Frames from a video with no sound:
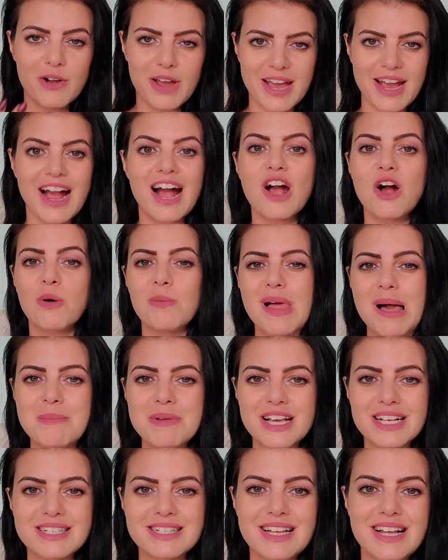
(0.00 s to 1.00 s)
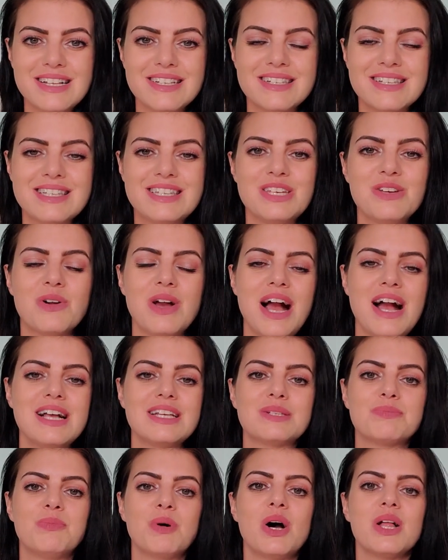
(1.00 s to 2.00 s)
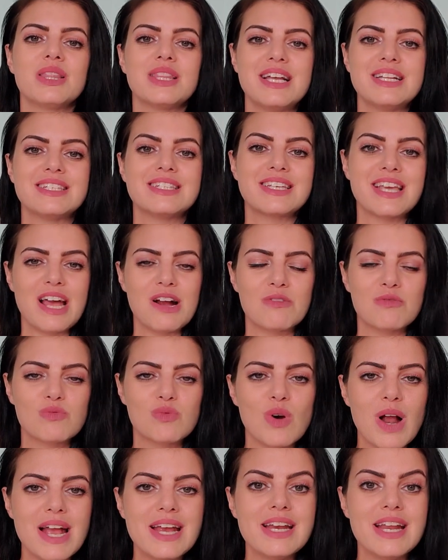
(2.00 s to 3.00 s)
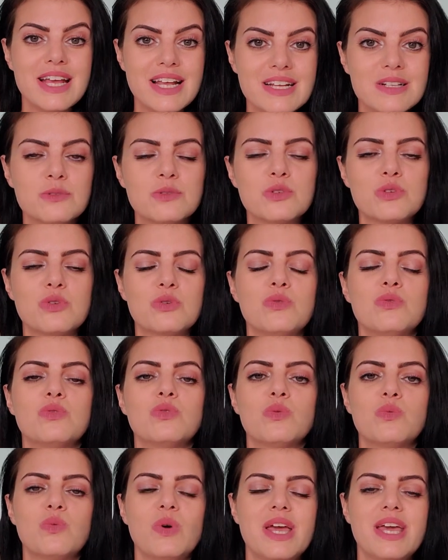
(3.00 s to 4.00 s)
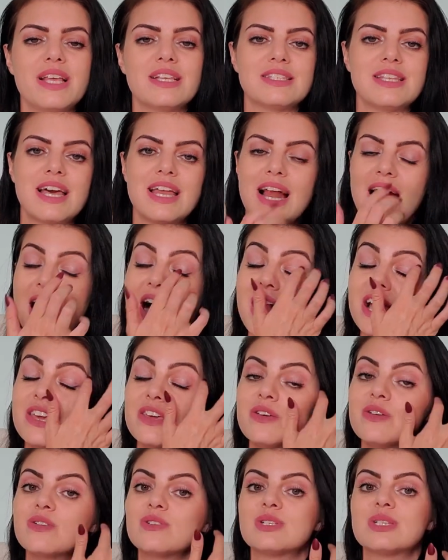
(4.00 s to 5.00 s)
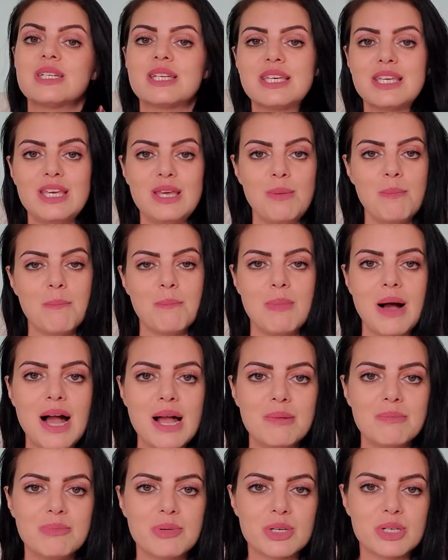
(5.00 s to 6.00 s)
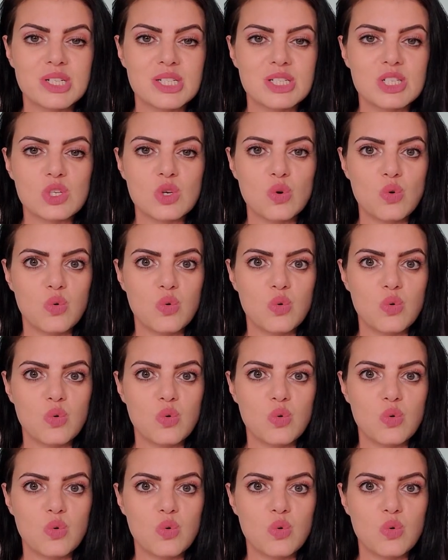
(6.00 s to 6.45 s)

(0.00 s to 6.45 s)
Okay, I hope that makes sense to you guys, but let's get right into the ways that I use to keep my birds